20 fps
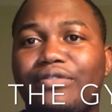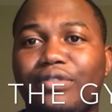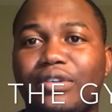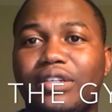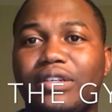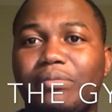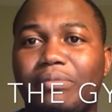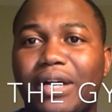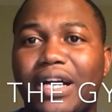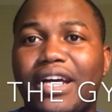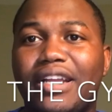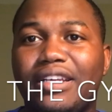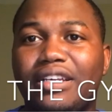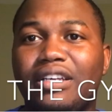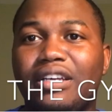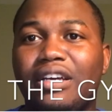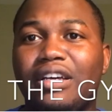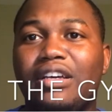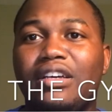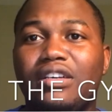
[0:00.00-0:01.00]
for your
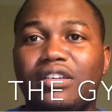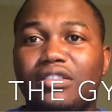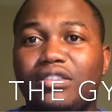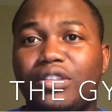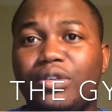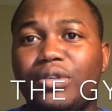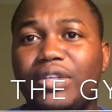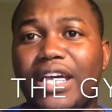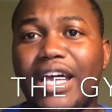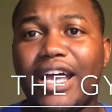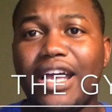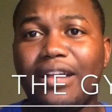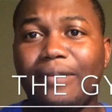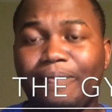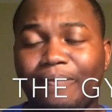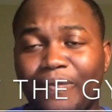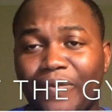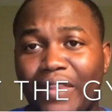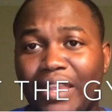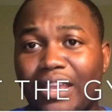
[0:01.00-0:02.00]
body, do that.
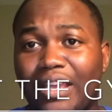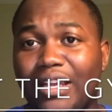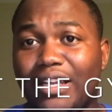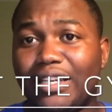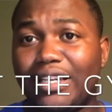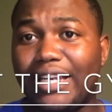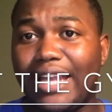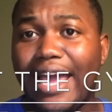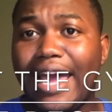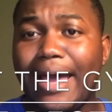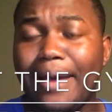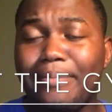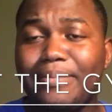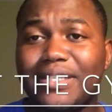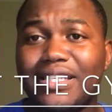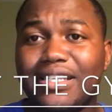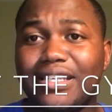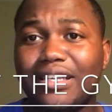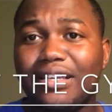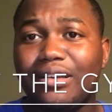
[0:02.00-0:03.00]

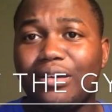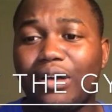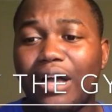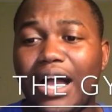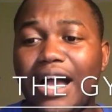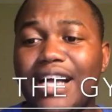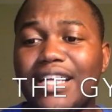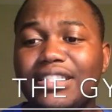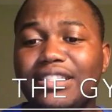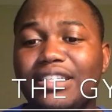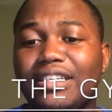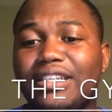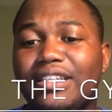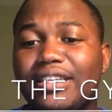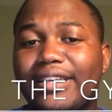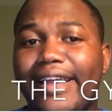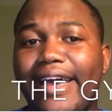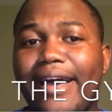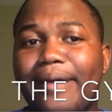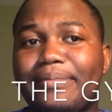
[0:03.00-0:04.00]
Naps. I took
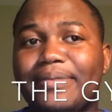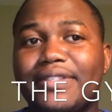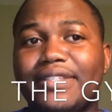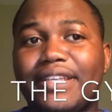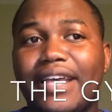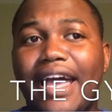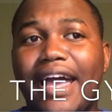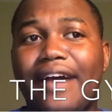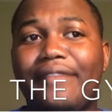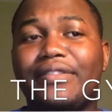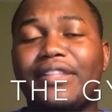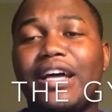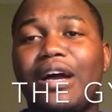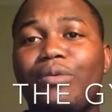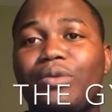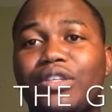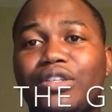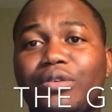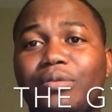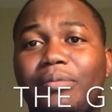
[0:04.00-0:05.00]
naps after I
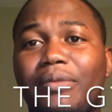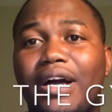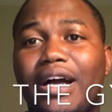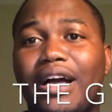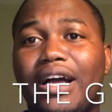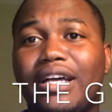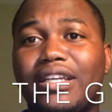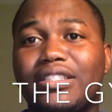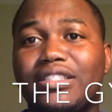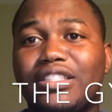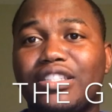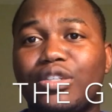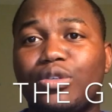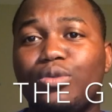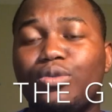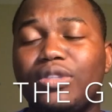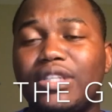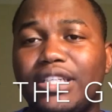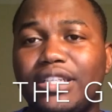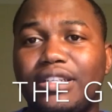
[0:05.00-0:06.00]
would do my
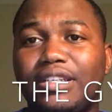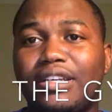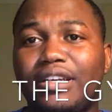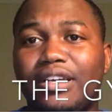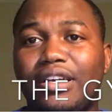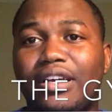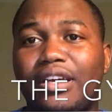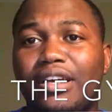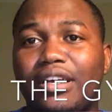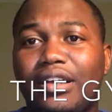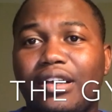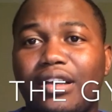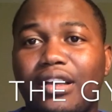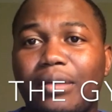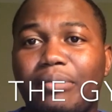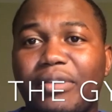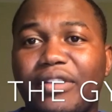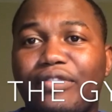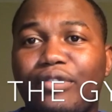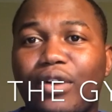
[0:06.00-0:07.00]
schooling.
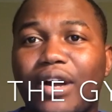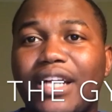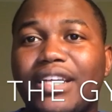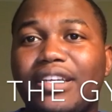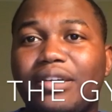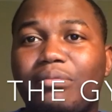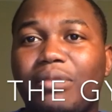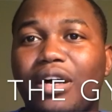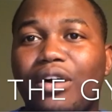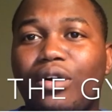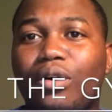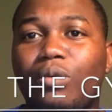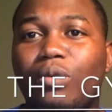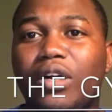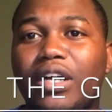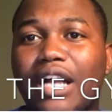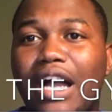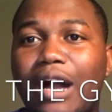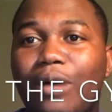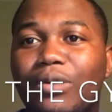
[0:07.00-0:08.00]
Before I did my
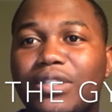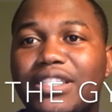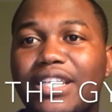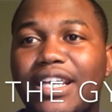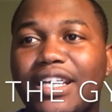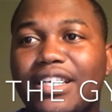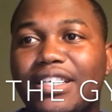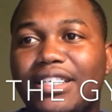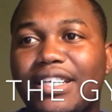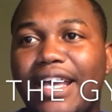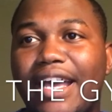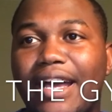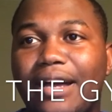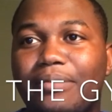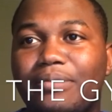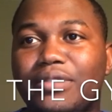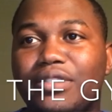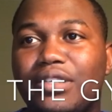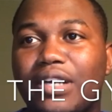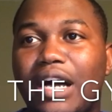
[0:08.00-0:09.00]
homework, I would take a
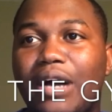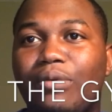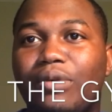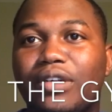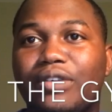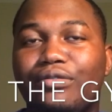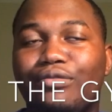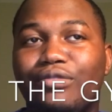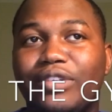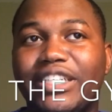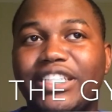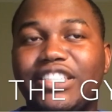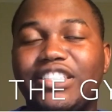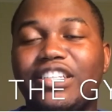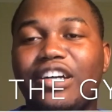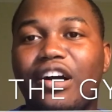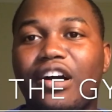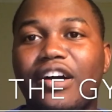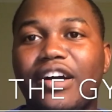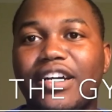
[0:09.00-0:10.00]
nap. So I would
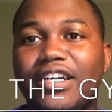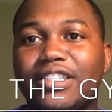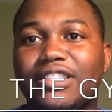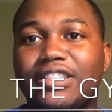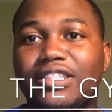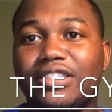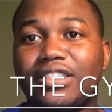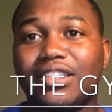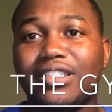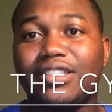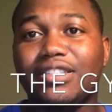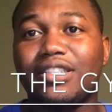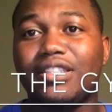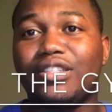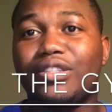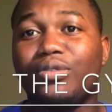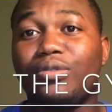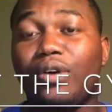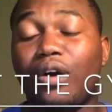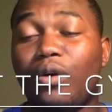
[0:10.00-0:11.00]
recharge just to
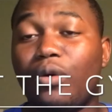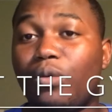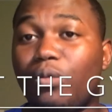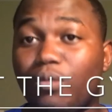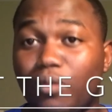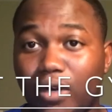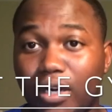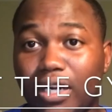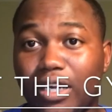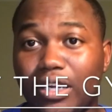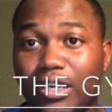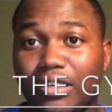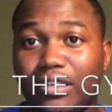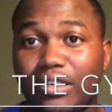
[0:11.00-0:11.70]
do homework.